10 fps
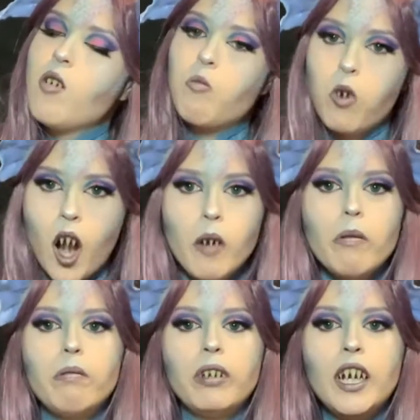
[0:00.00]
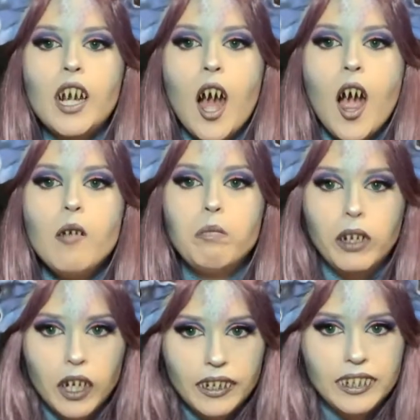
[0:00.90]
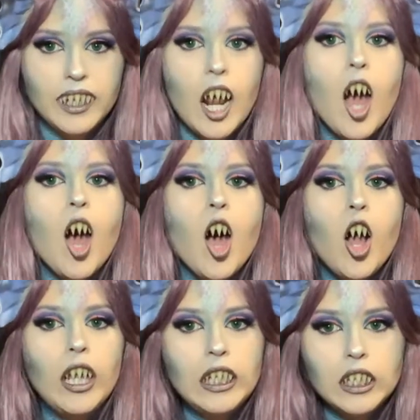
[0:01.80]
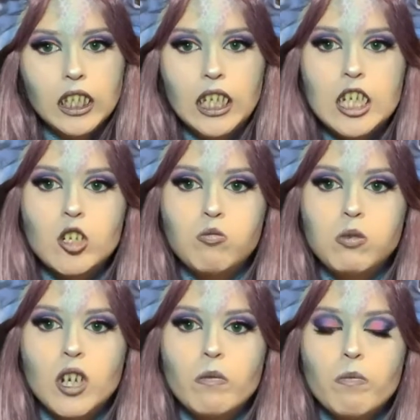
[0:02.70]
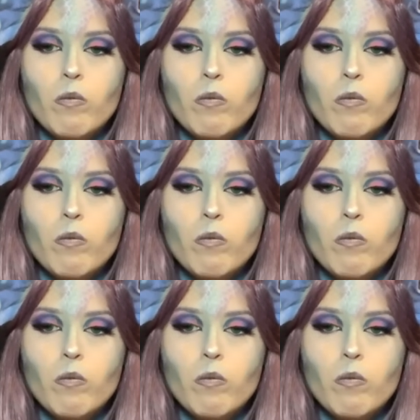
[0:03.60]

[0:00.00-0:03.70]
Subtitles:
Probably not, because it all is lispy.